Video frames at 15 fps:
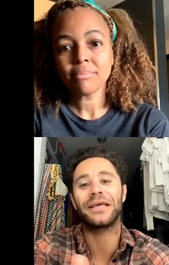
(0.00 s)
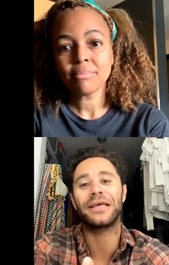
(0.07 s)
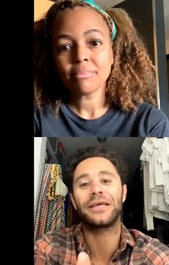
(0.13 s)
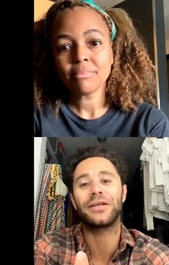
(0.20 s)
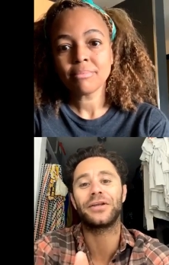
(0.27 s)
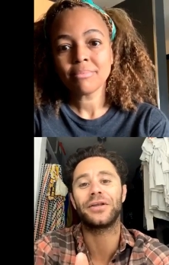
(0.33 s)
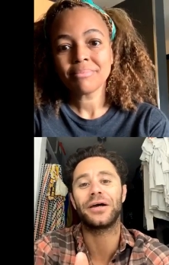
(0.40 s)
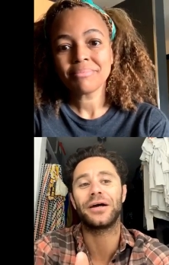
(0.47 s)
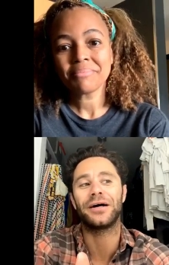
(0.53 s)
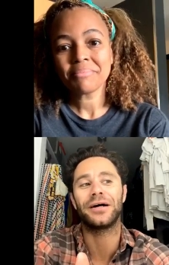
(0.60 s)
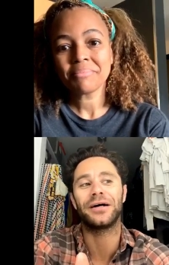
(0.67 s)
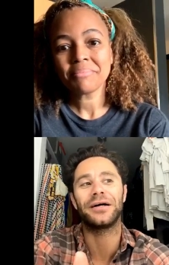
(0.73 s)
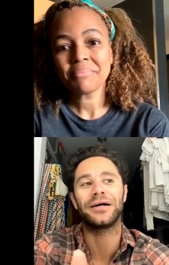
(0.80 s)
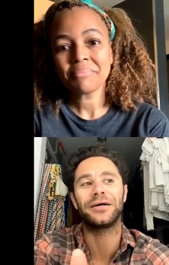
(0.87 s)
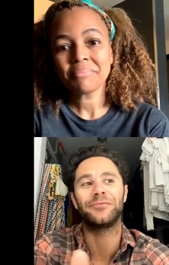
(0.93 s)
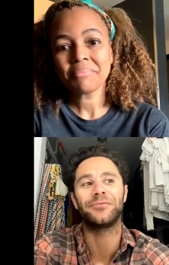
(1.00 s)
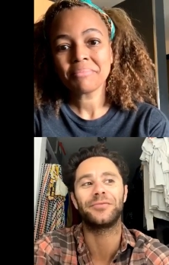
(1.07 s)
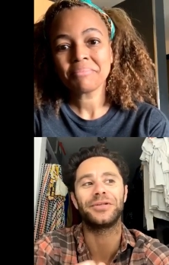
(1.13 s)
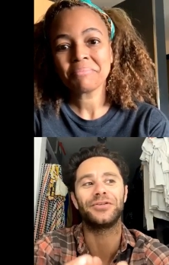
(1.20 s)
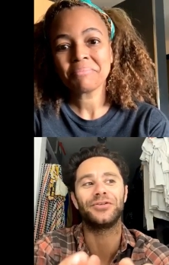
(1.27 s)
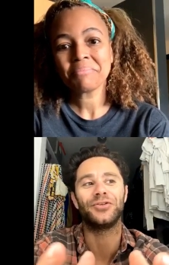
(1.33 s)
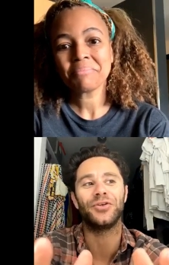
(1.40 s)
Speaker 1: we met in
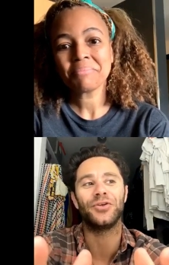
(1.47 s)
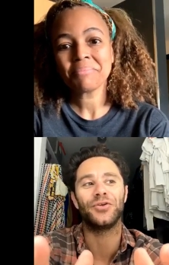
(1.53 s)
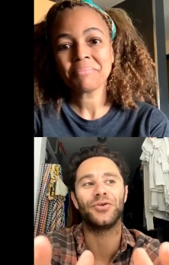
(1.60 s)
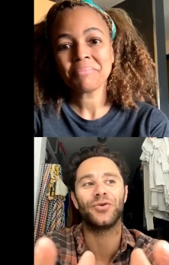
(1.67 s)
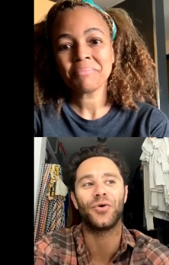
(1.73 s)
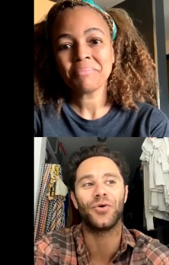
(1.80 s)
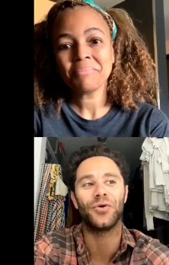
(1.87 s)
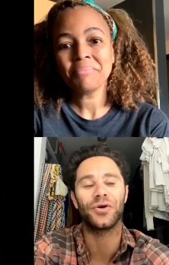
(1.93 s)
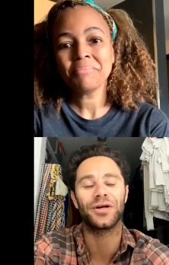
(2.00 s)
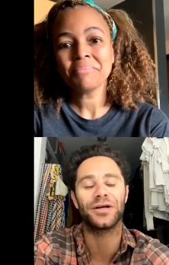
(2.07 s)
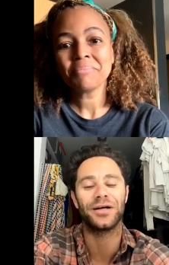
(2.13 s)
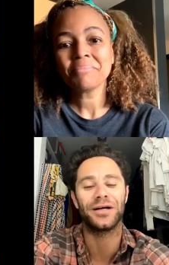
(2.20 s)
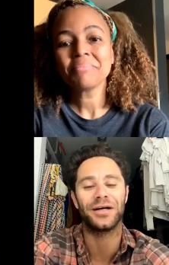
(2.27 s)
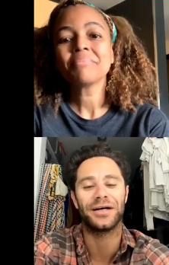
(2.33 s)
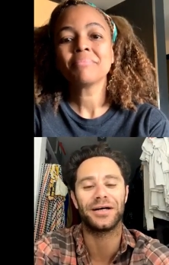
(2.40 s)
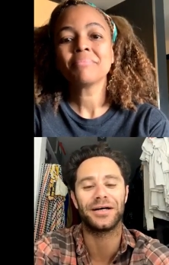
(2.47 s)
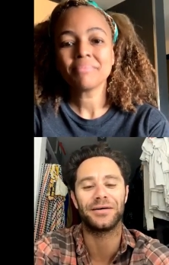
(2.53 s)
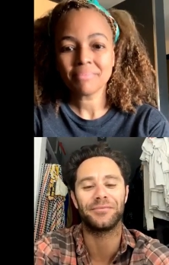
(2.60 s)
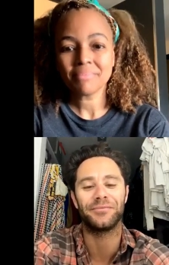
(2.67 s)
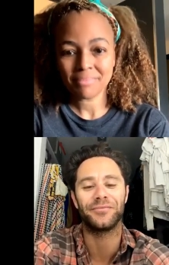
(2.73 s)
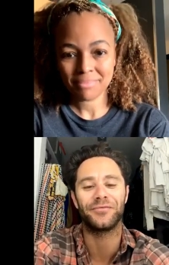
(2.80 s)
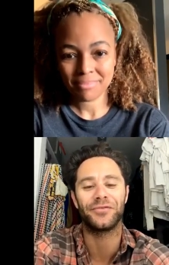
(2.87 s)
um, New
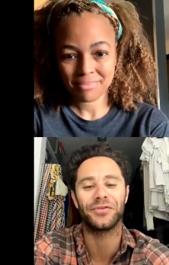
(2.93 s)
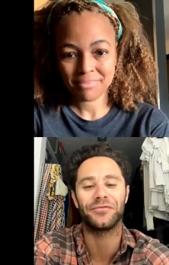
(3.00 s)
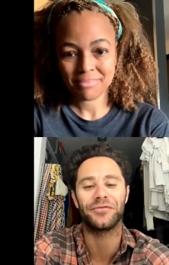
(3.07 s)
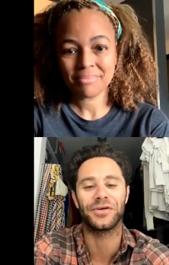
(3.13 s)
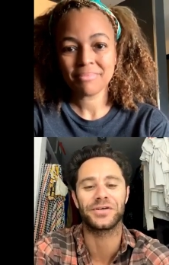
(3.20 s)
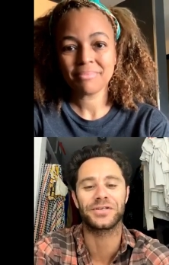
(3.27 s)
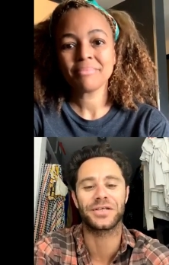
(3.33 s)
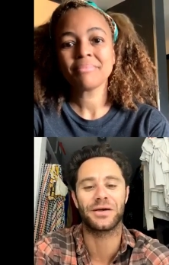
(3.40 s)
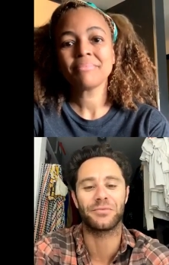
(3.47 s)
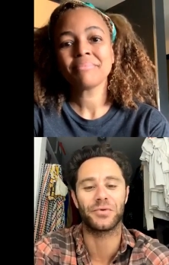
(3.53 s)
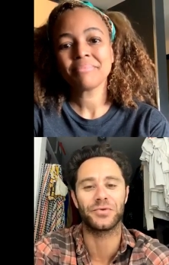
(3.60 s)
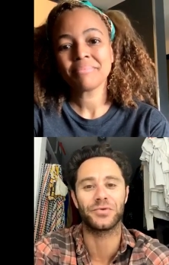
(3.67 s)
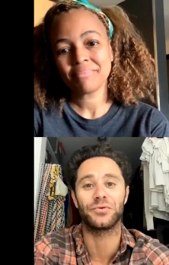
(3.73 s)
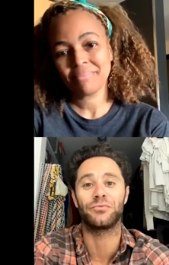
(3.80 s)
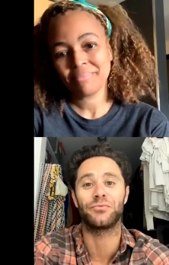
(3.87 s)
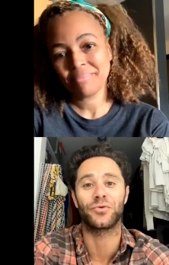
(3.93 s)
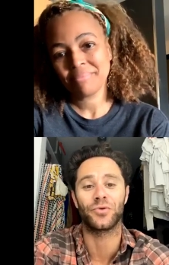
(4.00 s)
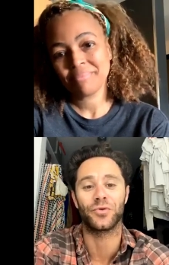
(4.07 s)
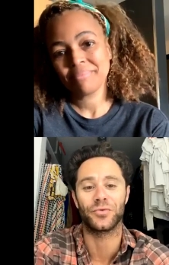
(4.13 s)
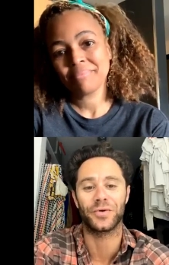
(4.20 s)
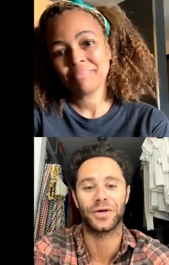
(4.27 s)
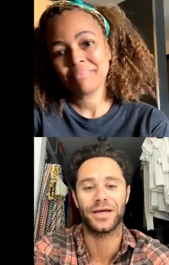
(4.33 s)
York um, for the first
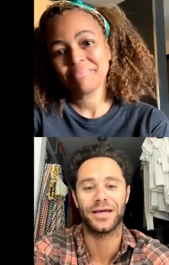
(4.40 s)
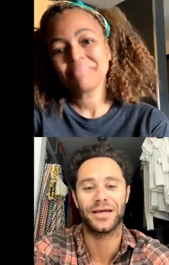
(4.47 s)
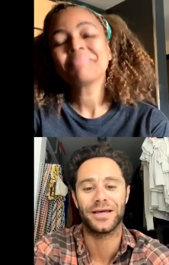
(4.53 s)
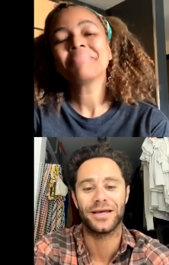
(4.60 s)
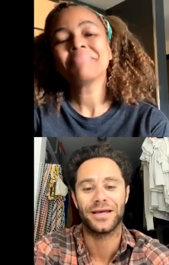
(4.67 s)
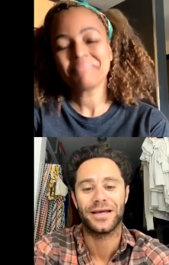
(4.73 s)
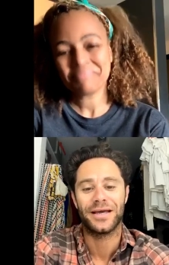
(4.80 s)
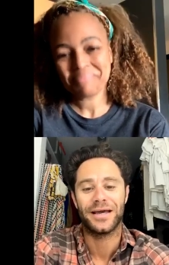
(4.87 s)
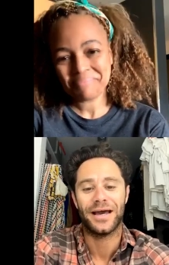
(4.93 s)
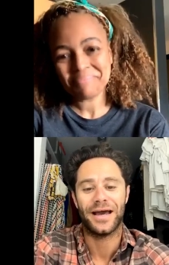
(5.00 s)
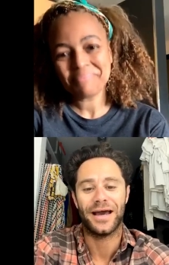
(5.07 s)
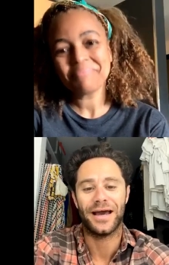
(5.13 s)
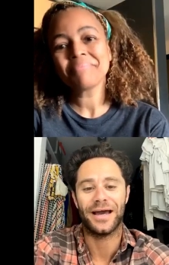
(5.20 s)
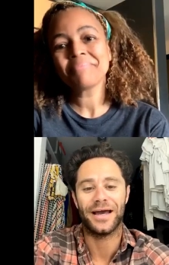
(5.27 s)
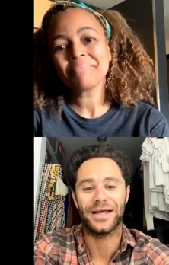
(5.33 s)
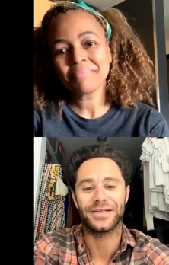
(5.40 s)
time. We were doing Broadway.